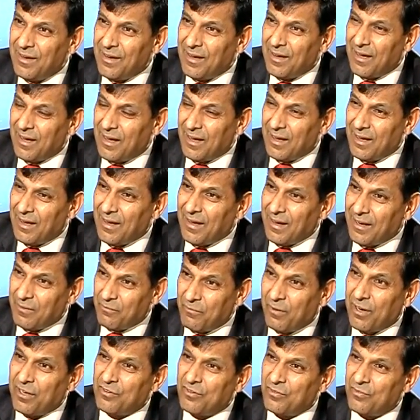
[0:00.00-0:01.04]
And
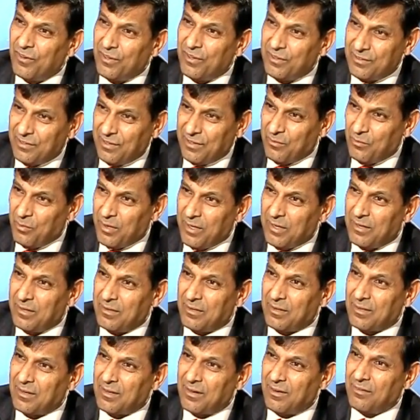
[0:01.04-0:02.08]
vice versa. When a
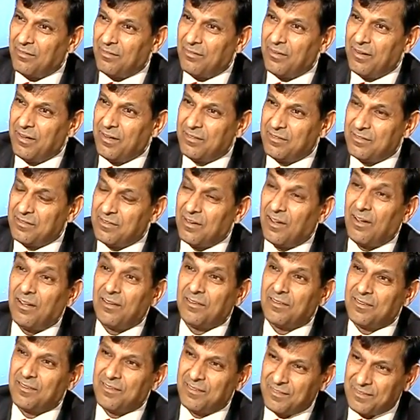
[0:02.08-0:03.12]
country
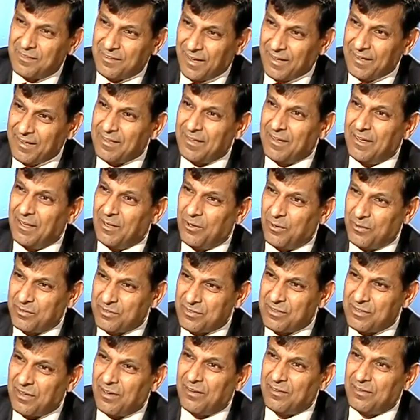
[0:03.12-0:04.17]
starts tightening or
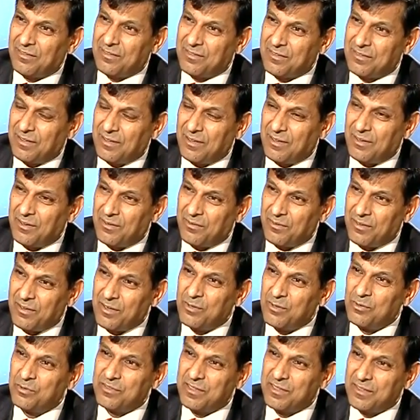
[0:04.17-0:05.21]
starts
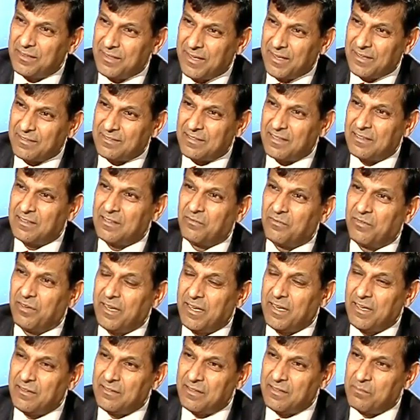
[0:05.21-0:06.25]
reducing the excessively
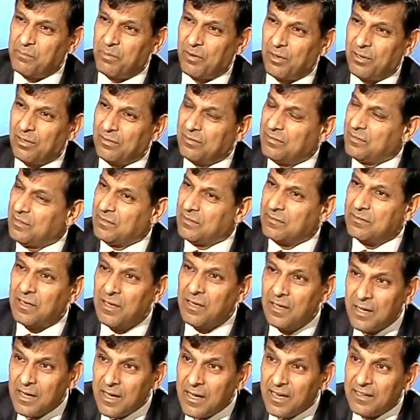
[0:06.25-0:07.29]
easy policies,
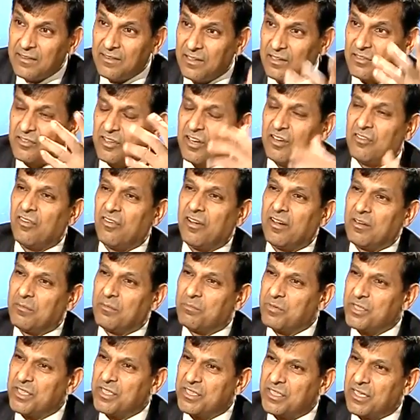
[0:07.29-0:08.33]
its exchange rate
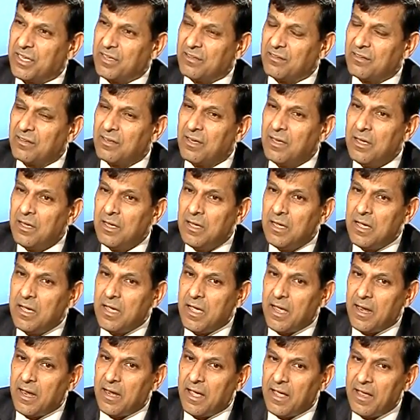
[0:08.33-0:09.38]
appreciates.
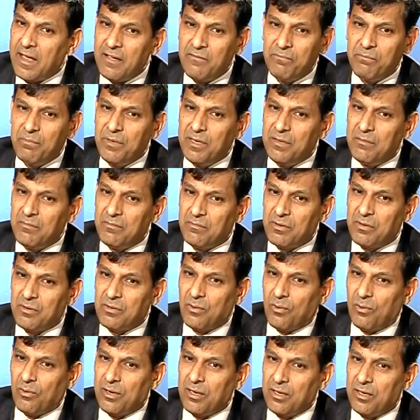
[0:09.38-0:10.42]
And I have been
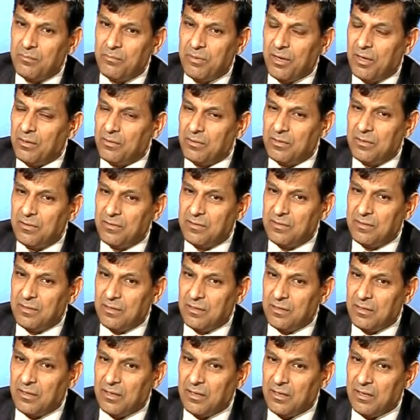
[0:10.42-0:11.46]
talking about this
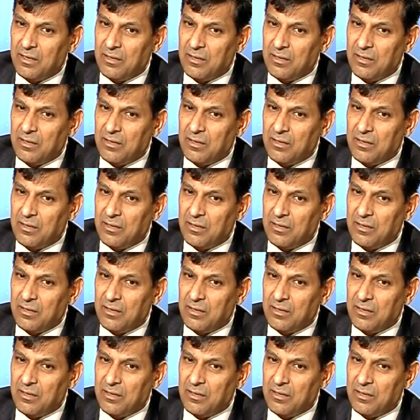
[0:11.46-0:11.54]
in